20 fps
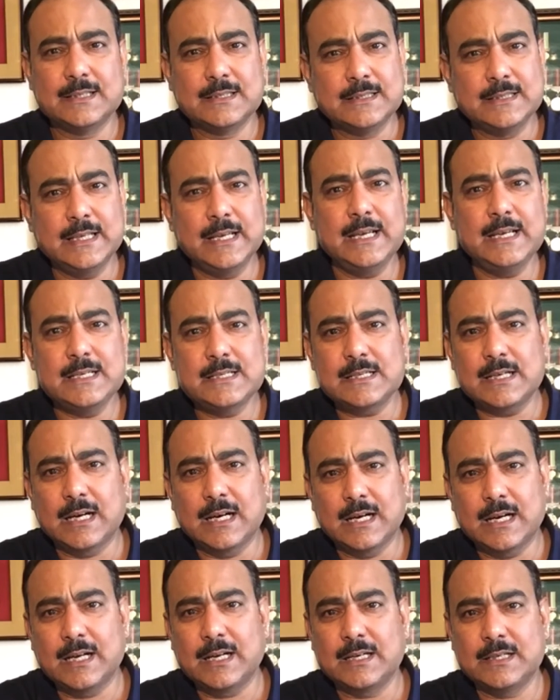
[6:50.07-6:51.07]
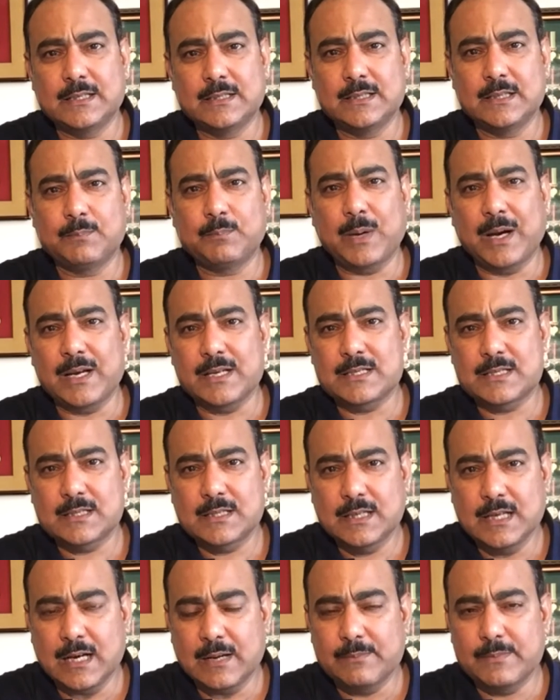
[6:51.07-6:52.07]
these are the
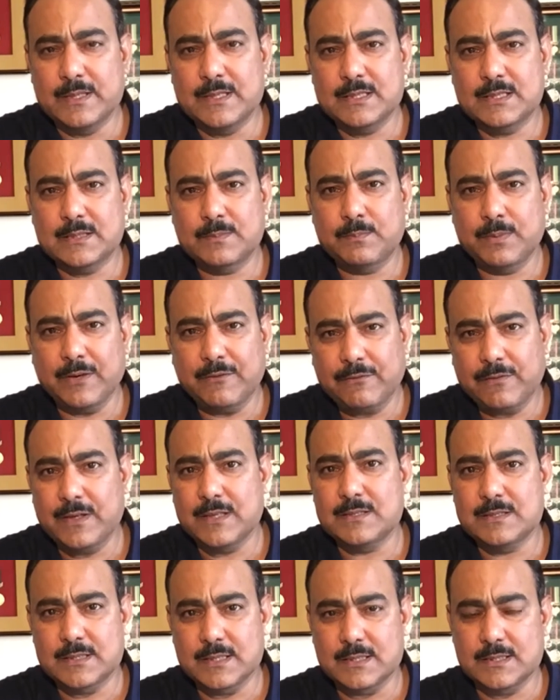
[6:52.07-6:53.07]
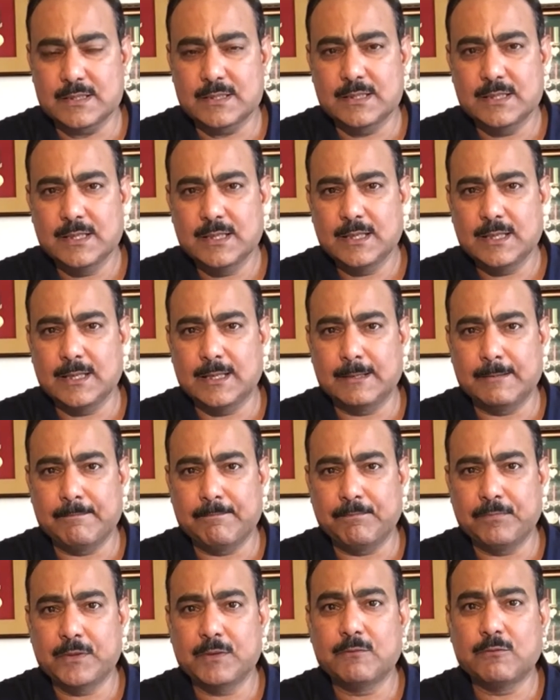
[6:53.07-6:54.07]
past government's preferences
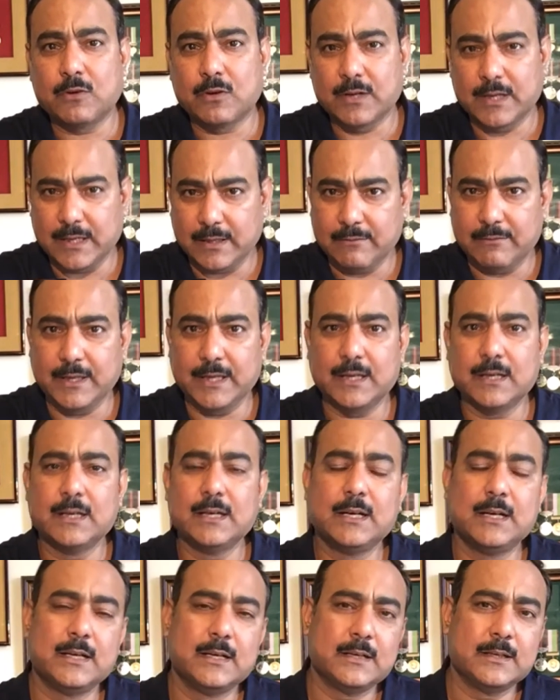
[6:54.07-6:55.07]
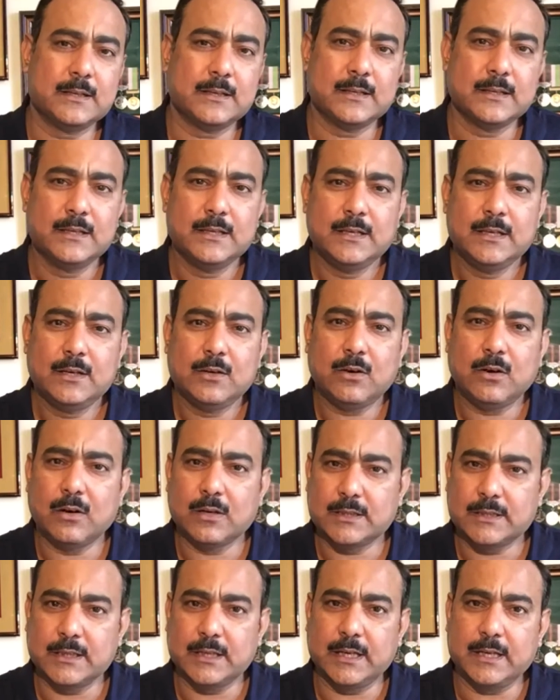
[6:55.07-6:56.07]
for having
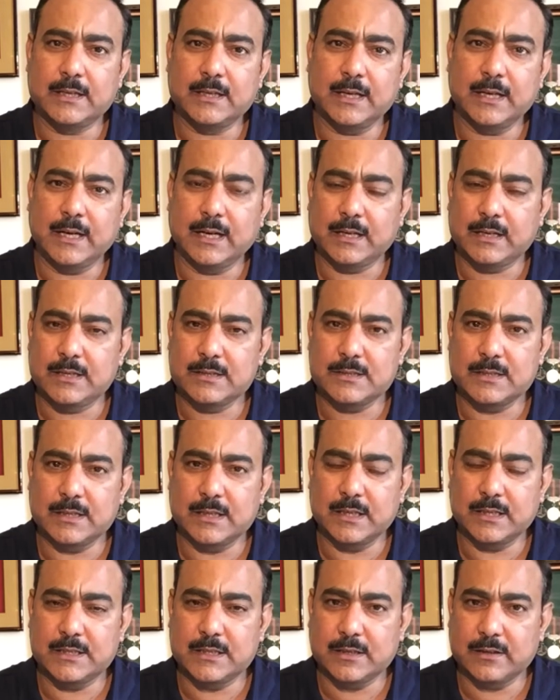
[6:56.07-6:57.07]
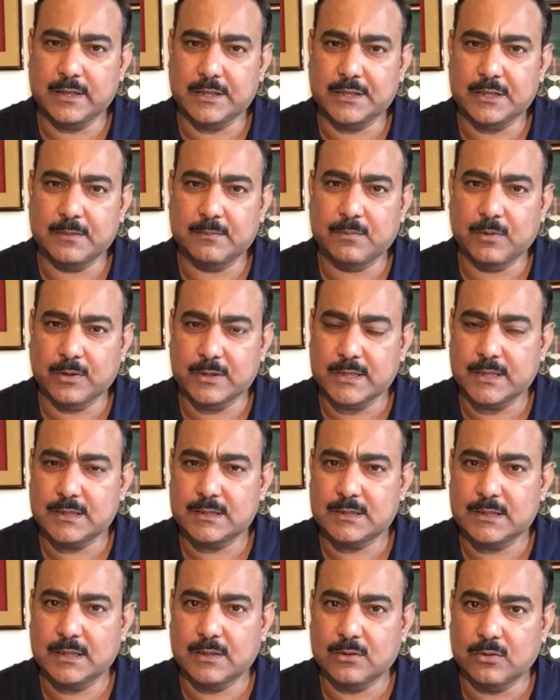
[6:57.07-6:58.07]
alternate electricity generation
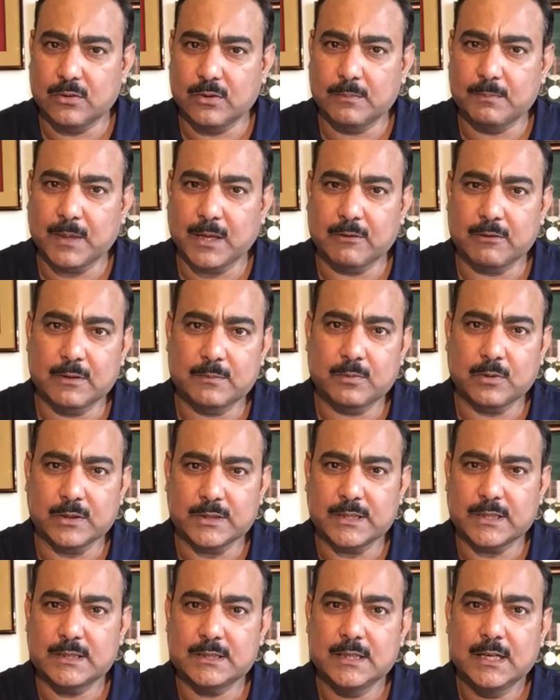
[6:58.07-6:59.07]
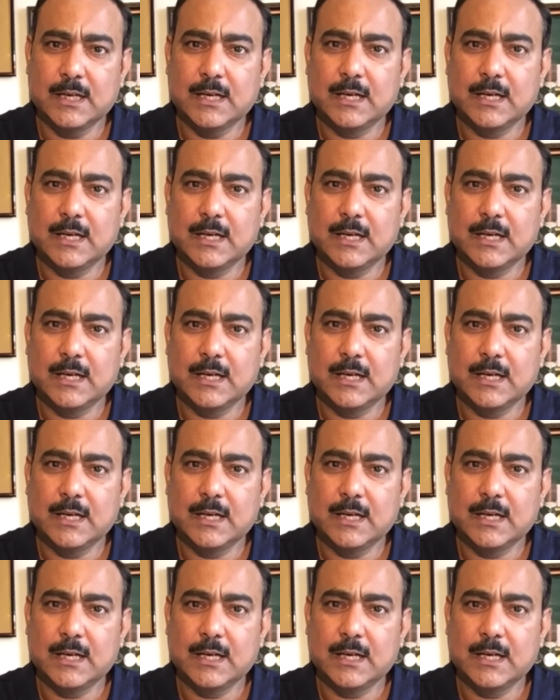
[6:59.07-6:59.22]
projects, coal-powered projects,